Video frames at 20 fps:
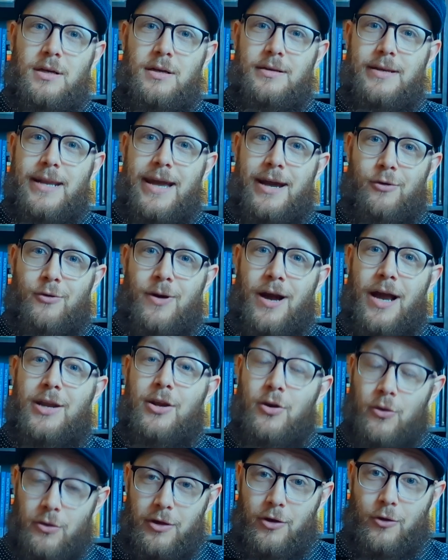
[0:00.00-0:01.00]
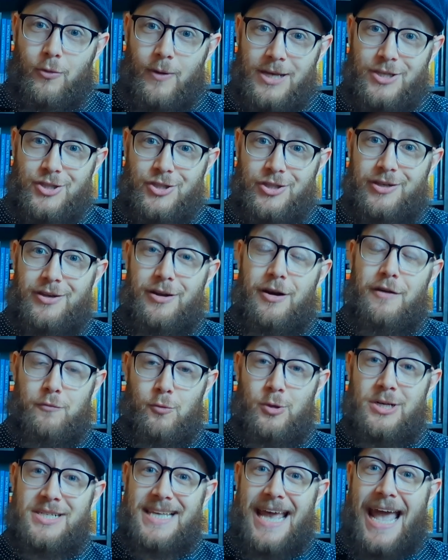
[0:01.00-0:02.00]
Now, I know the question of
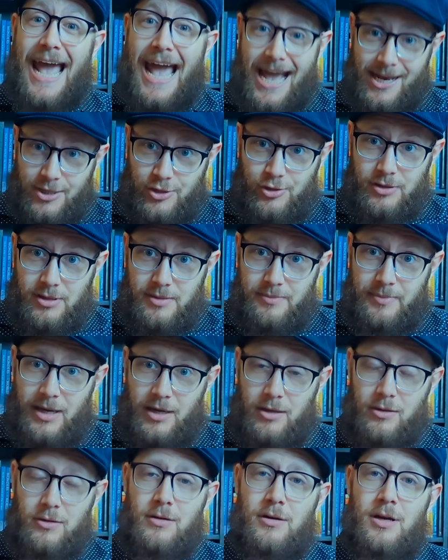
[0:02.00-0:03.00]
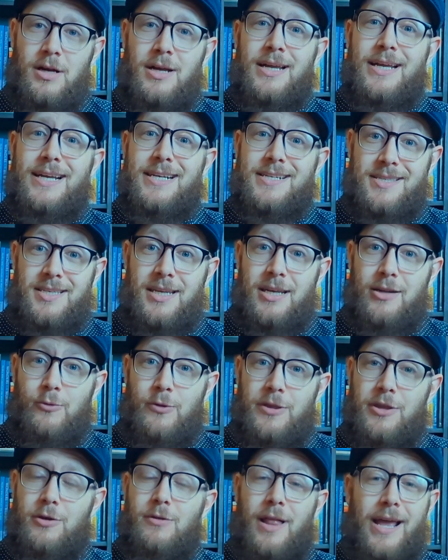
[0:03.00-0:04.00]
what is actually better is sitting
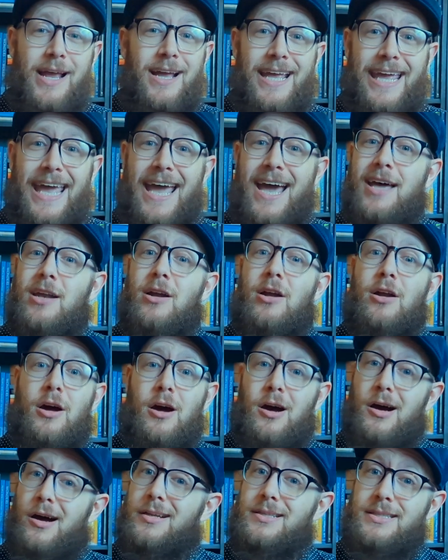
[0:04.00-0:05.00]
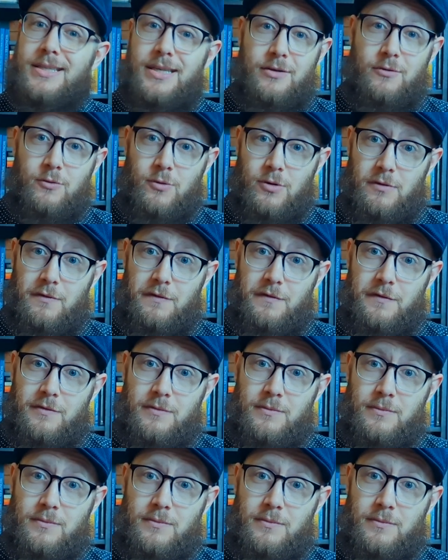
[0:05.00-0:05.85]
with you like a cat on a hot tin roof.